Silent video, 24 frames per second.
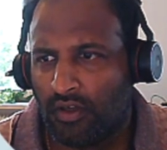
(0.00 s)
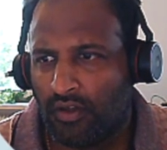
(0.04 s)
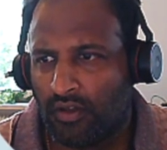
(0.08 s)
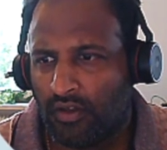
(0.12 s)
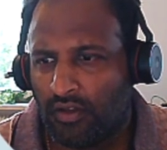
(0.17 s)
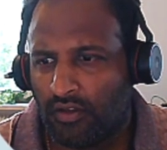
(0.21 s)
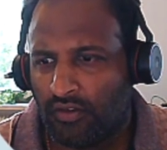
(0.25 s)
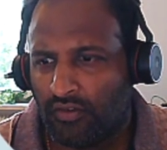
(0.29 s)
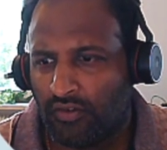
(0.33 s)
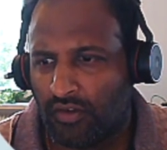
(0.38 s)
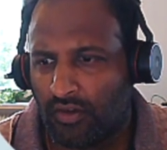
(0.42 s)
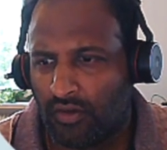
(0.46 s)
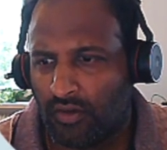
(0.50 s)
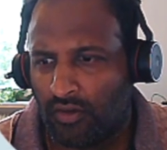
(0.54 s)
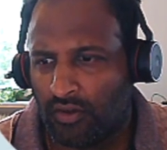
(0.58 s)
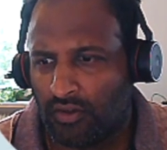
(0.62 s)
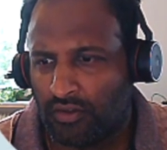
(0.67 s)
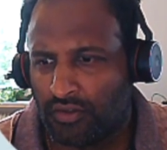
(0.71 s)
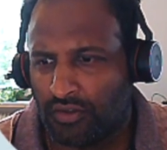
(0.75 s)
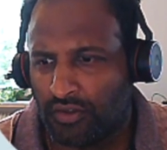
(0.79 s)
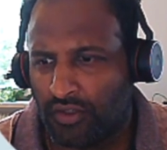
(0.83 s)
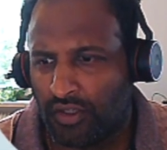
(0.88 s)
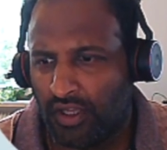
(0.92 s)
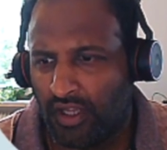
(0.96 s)
So go
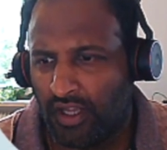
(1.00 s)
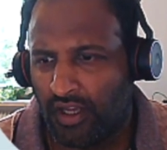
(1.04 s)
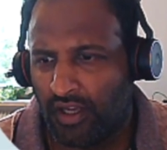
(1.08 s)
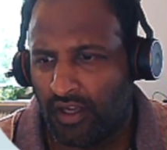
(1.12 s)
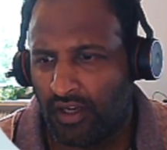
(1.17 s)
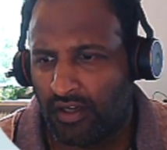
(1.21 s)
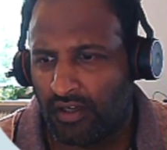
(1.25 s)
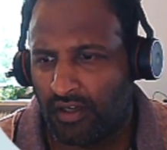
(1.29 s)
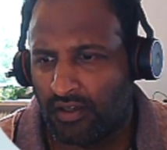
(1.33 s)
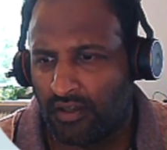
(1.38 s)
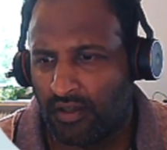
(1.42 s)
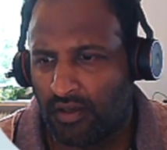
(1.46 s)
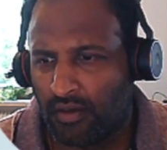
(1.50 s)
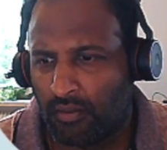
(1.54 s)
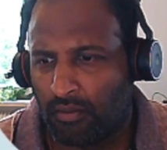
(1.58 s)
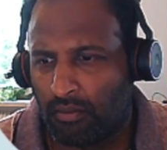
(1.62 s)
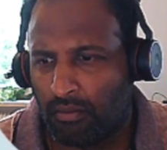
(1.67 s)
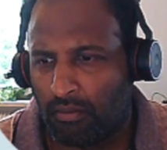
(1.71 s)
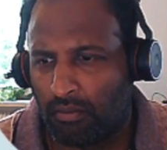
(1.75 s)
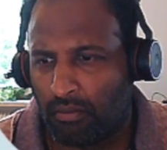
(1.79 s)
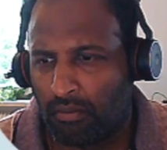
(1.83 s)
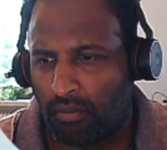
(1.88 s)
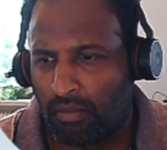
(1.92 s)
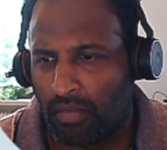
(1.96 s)
to here,
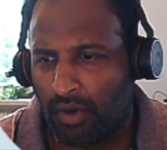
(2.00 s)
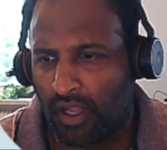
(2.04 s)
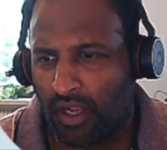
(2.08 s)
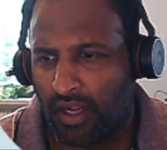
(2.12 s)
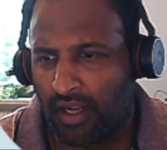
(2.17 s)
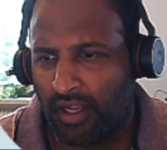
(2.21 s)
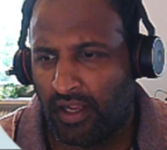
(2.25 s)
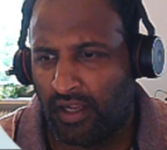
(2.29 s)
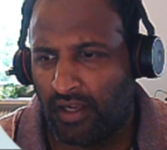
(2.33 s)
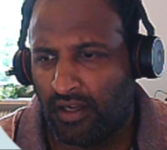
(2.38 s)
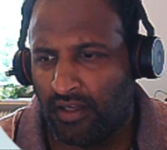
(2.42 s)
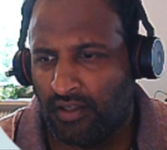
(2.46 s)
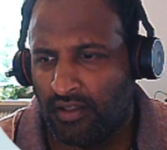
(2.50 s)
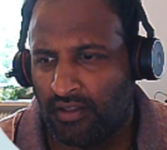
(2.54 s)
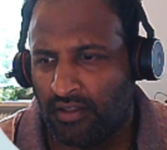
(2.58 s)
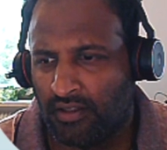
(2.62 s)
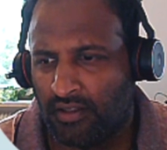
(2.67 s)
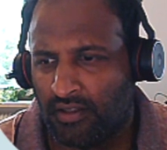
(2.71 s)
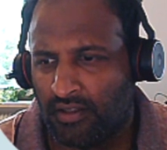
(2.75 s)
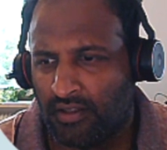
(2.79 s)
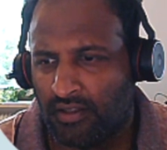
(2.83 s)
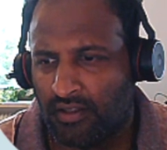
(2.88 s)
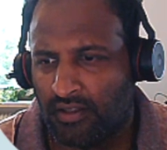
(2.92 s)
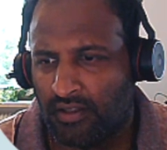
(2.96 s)
plugin,
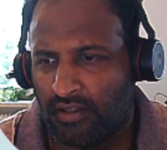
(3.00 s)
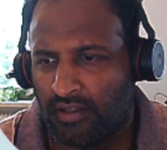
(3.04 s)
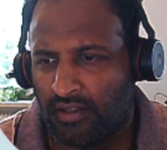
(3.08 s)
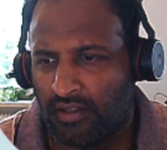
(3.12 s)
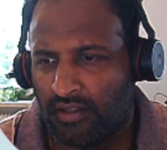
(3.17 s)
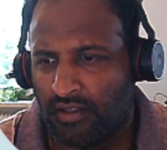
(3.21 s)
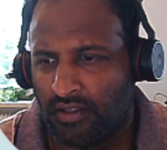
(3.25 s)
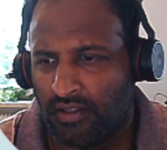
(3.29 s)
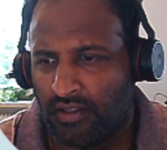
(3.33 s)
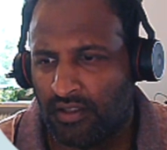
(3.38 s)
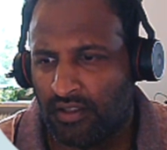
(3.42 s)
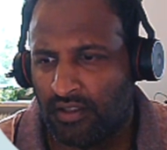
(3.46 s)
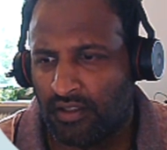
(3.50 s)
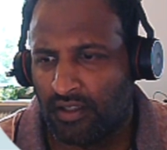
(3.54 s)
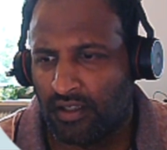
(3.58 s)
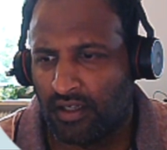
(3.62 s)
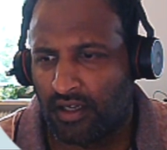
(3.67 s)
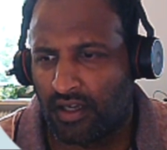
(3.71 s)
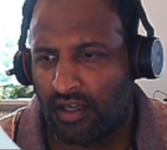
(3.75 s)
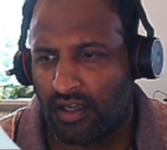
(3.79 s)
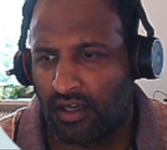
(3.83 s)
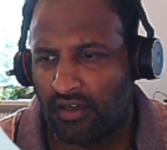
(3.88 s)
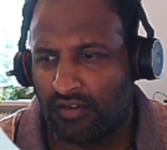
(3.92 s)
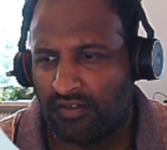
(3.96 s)

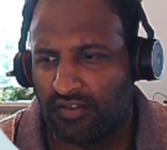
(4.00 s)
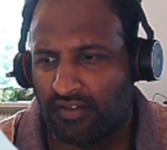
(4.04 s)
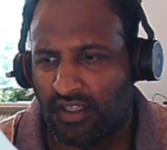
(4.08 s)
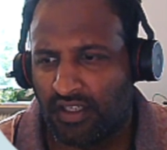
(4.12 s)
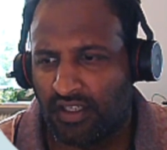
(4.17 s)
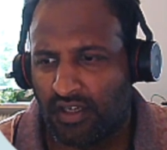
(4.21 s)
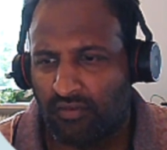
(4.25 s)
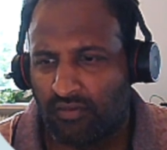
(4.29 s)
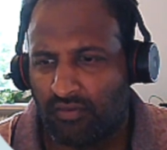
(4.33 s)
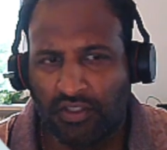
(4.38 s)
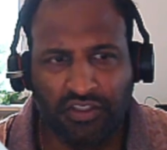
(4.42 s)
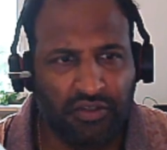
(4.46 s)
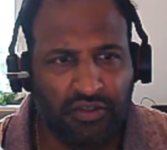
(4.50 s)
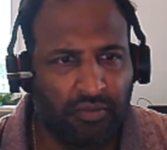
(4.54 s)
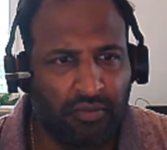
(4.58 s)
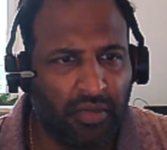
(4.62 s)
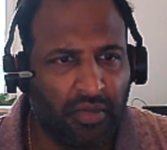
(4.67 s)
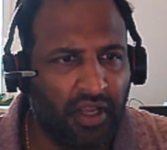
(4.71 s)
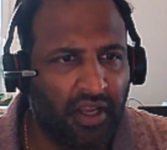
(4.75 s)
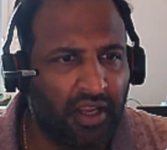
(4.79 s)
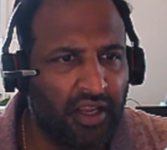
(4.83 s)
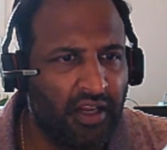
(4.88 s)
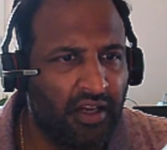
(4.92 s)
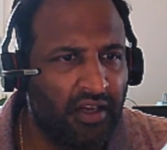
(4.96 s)
currency converter
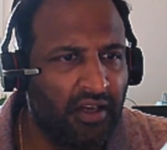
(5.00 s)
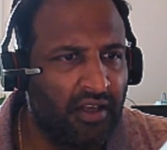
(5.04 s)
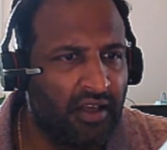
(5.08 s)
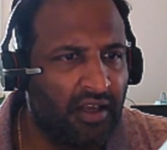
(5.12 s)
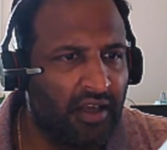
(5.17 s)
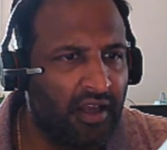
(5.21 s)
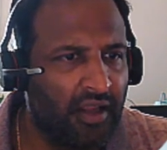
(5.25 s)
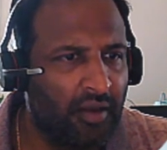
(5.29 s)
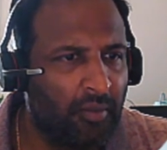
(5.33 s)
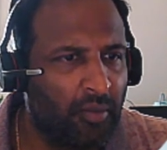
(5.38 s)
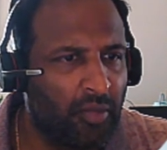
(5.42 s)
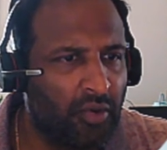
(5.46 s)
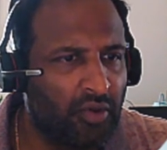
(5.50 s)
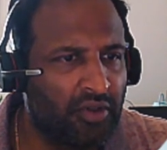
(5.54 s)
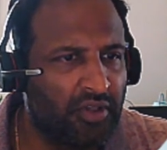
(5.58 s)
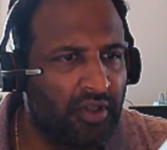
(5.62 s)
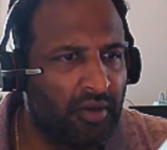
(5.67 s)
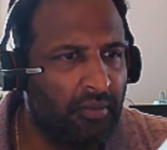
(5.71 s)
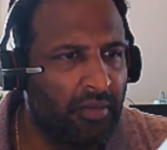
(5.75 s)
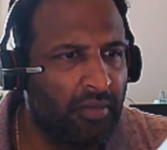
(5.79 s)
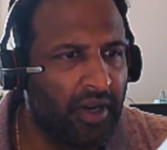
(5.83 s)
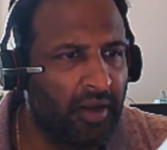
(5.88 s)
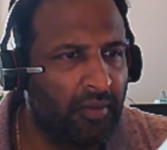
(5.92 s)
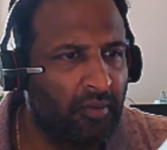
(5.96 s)
plugin. I put the
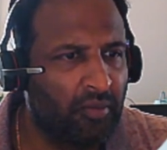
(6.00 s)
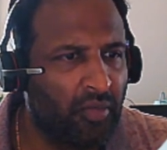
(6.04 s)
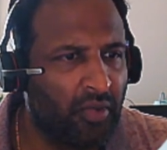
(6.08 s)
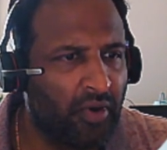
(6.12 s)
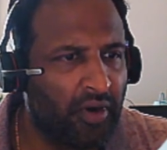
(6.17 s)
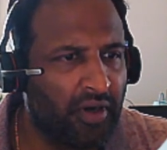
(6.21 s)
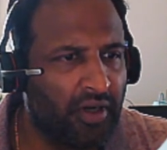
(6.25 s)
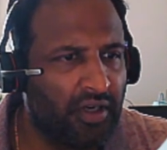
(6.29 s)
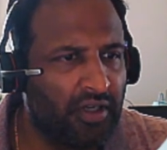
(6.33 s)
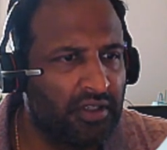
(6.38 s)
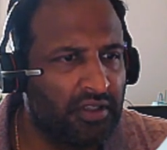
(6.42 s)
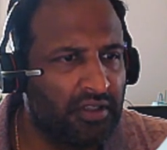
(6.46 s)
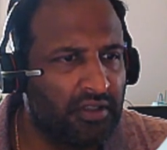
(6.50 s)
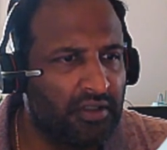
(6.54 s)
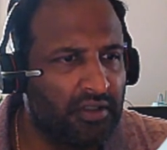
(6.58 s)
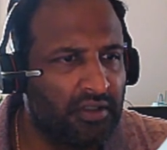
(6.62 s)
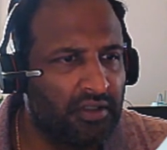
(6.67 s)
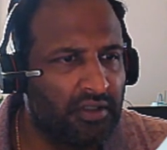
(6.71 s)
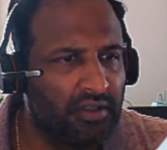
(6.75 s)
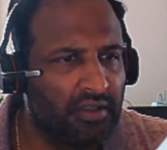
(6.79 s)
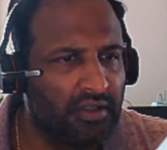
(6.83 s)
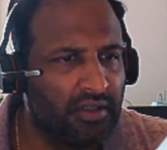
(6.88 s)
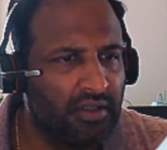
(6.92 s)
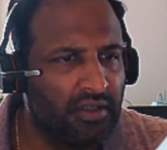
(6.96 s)
breakpoint
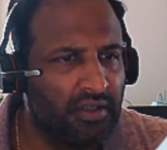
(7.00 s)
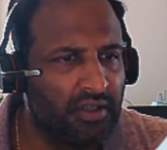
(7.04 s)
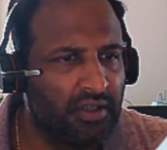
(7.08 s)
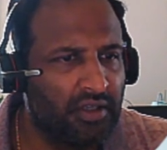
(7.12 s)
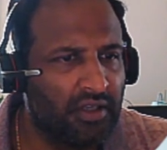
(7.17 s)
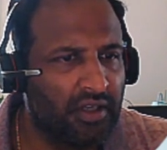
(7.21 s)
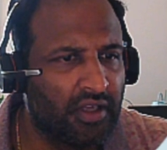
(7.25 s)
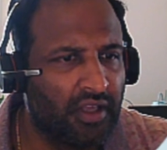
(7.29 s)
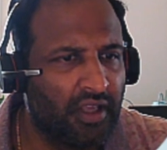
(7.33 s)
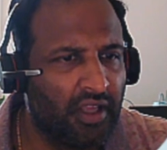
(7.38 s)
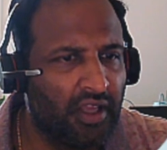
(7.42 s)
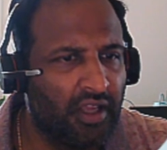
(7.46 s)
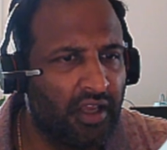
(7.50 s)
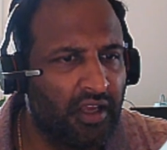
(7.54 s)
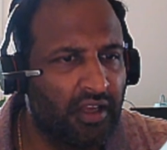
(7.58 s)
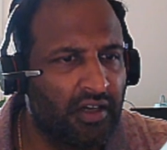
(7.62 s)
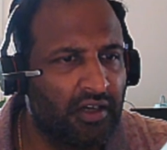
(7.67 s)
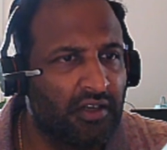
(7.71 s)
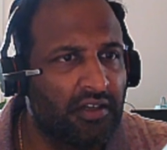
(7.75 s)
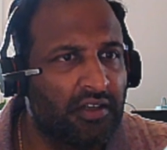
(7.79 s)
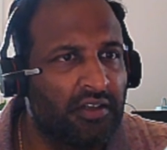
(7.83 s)
here.